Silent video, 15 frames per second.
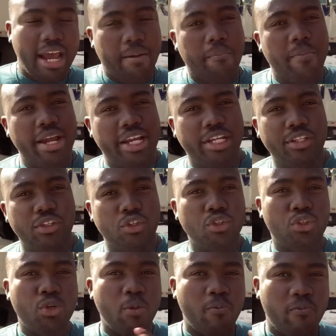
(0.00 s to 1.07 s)
at making
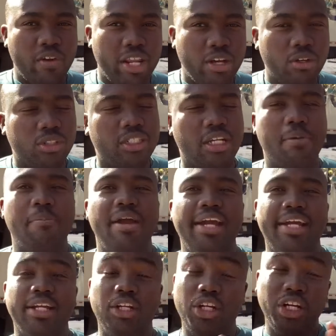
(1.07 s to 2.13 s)
youtube videos and
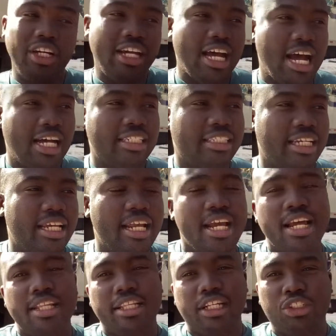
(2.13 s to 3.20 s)
making good content
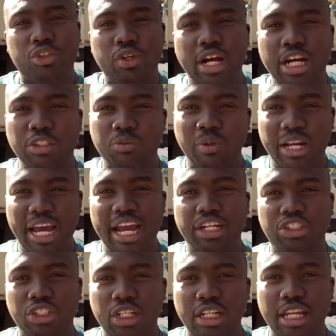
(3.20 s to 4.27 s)
that you guys would
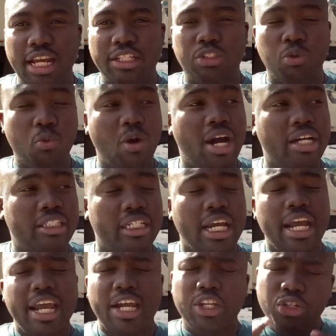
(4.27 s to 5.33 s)
actually like to watch
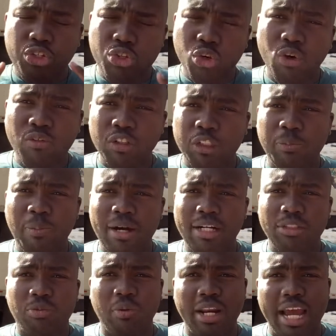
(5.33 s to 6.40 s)
and your
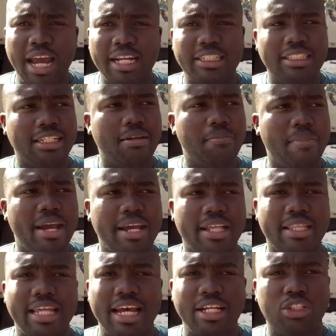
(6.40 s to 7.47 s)
response would actually make
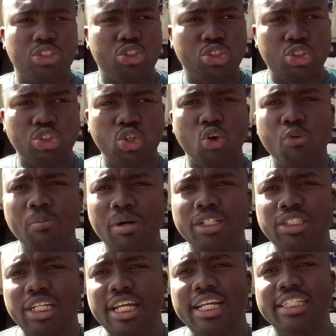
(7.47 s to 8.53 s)
that so
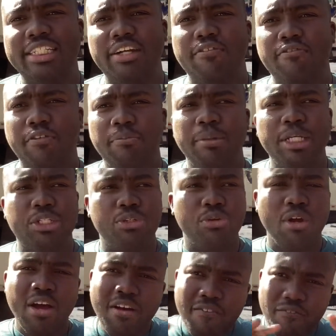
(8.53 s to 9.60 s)
much easier for me to
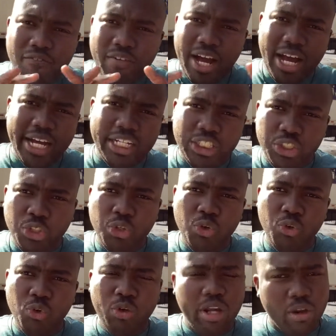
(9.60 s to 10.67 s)
fine
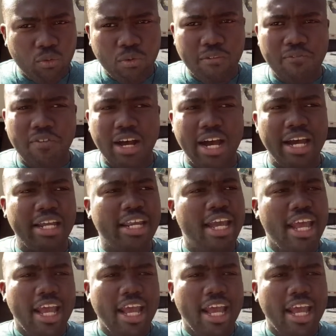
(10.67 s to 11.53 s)
tune and refine